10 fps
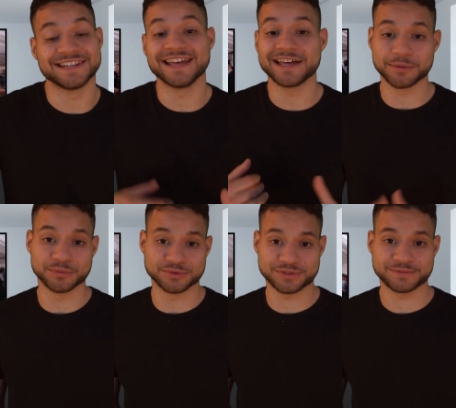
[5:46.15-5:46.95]
and
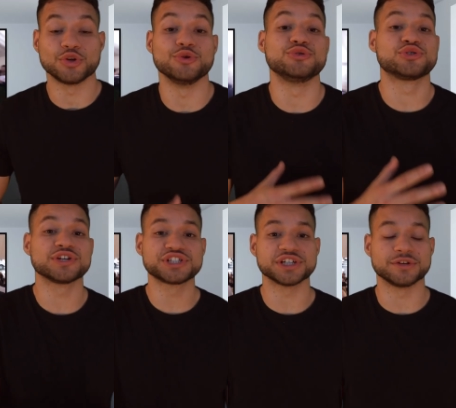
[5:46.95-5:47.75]
animals.
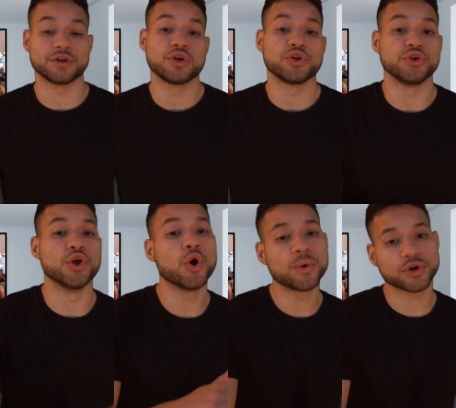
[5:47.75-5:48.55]
Nutrition,
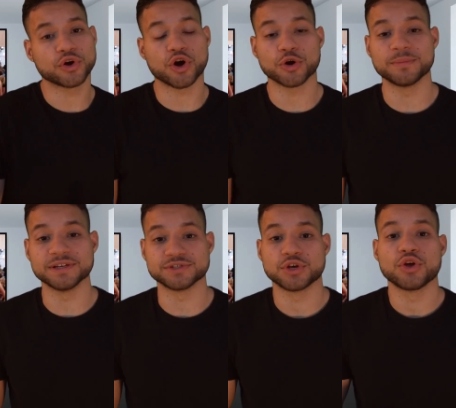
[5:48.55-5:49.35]
know what a carb
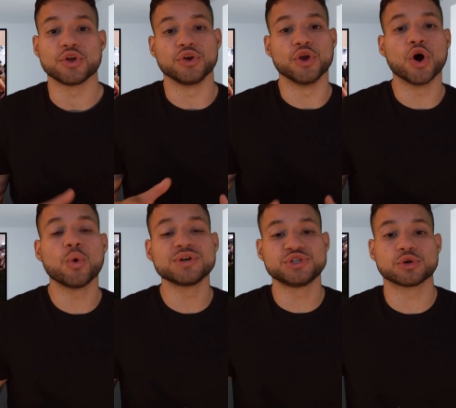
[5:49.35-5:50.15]
is, know
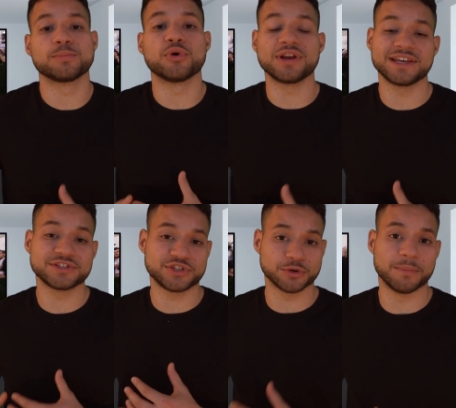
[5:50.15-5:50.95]
what you're putting
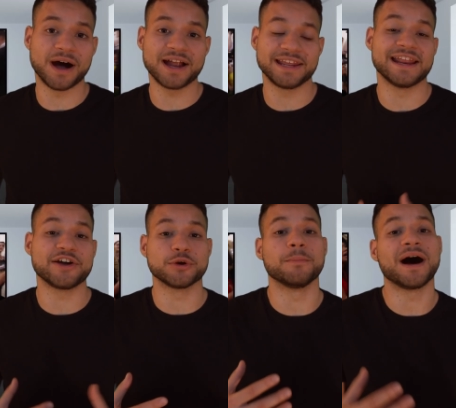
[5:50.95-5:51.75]
into your body and how
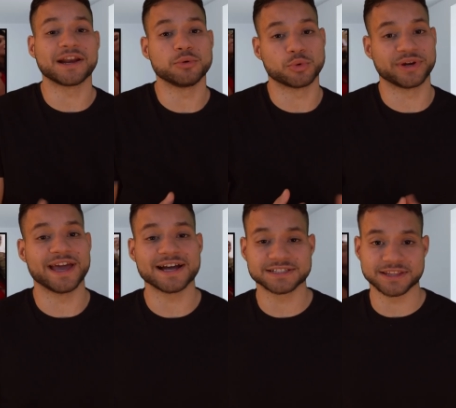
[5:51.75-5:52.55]
your body will
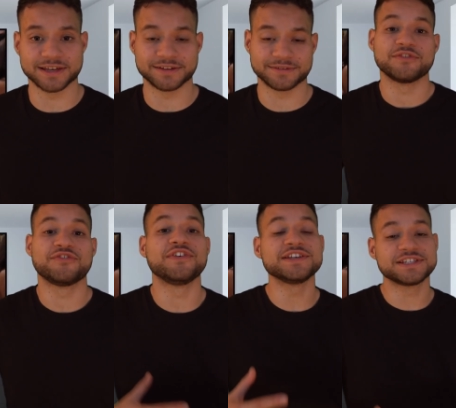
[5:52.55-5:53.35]
react to that.
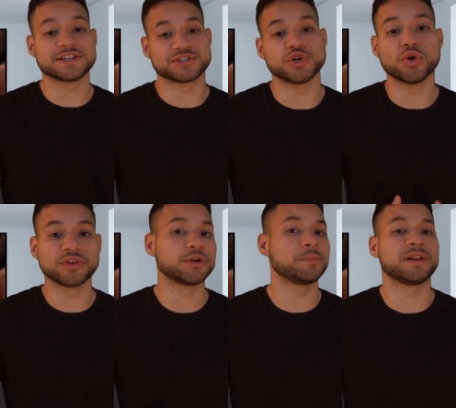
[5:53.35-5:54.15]
Physics, know a
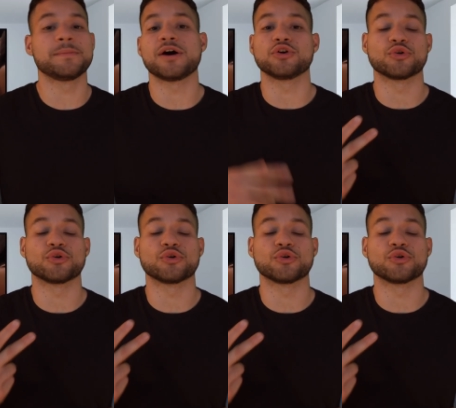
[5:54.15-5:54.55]
little bit about